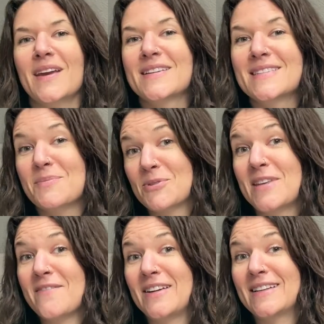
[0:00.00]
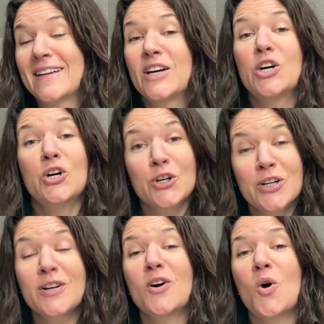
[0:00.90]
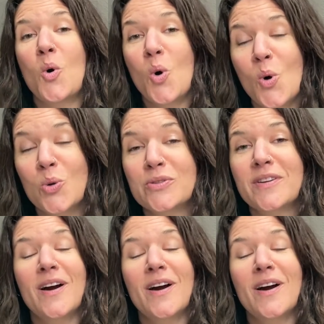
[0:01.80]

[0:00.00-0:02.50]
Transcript: Number 7, hook hold.